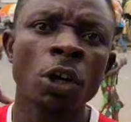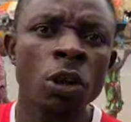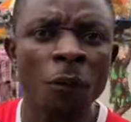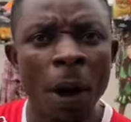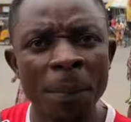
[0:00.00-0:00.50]

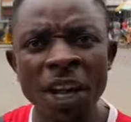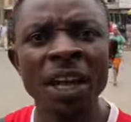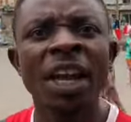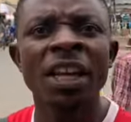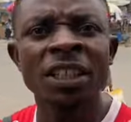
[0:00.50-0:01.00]
So for
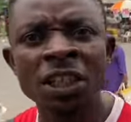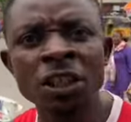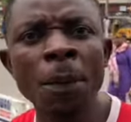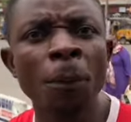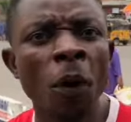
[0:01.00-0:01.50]
me,
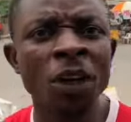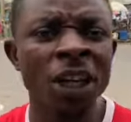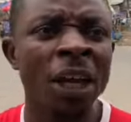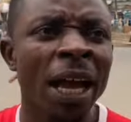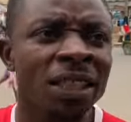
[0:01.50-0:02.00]

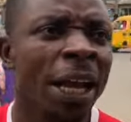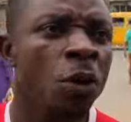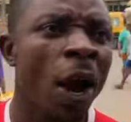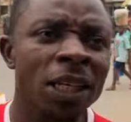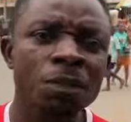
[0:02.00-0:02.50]
the answer
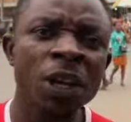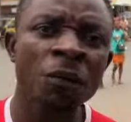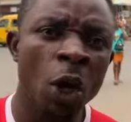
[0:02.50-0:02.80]
you ask me,